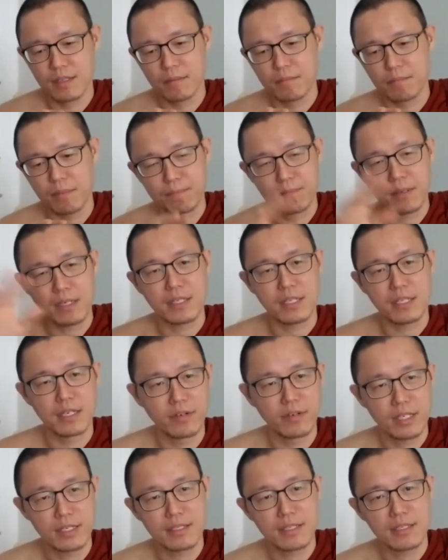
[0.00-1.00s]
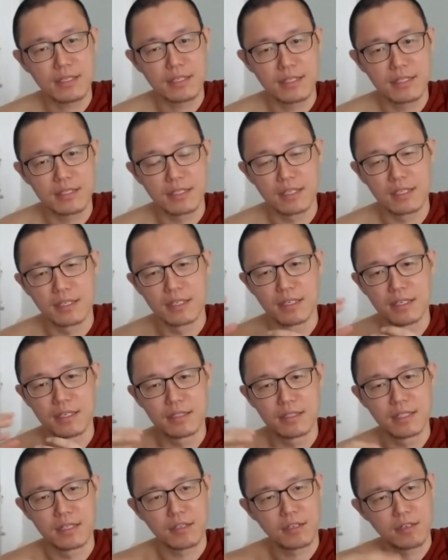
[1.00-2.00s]
people hearing
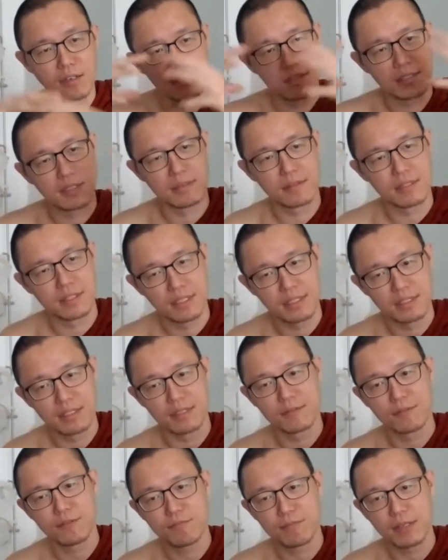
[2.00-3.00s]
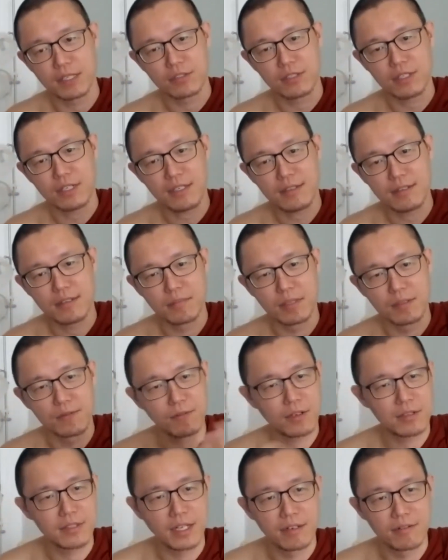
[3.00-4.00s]
the full picture
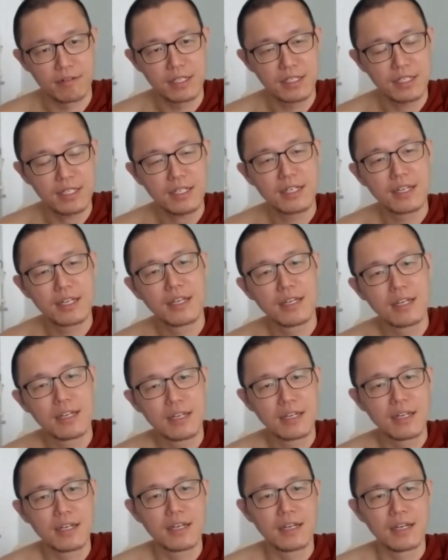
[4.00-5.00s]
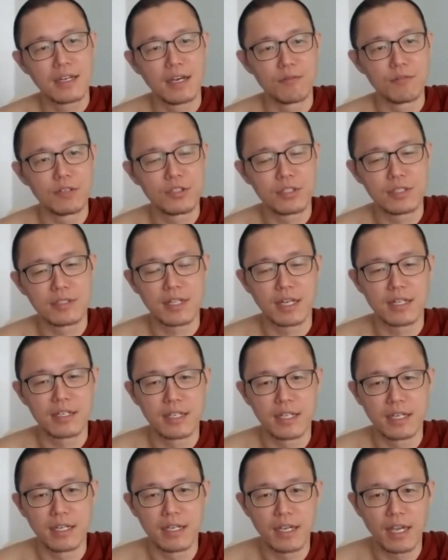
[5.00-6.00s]
before they are ready, which is that
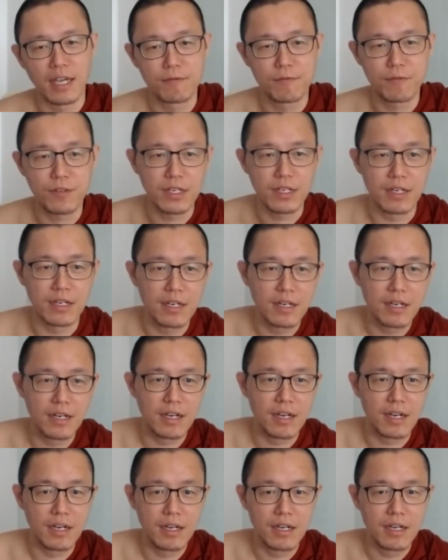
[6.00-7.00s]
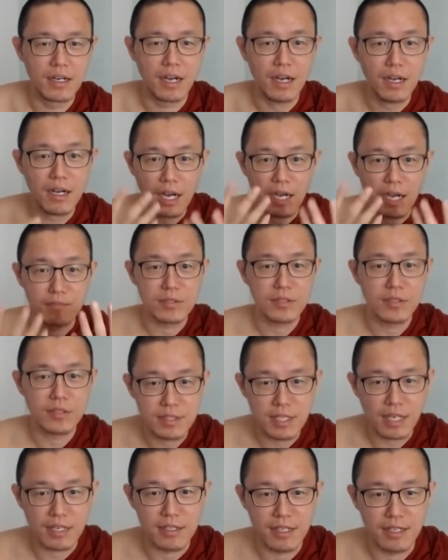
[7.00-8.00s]
they have fear. I'm still
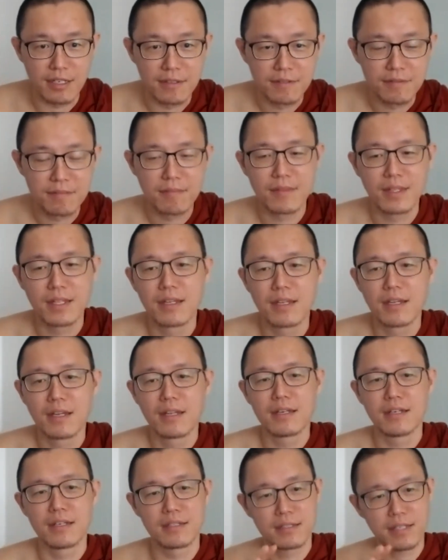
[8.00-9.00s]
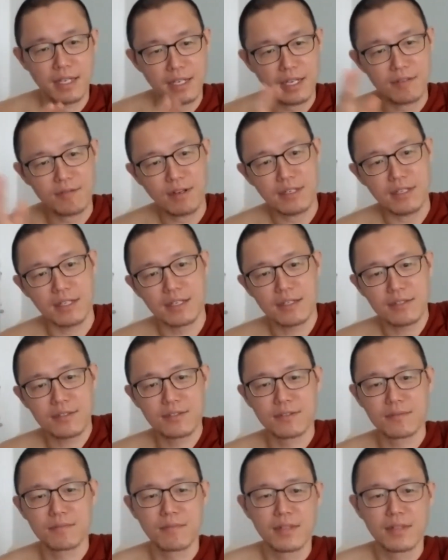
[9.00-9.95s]
stuck here. The second one is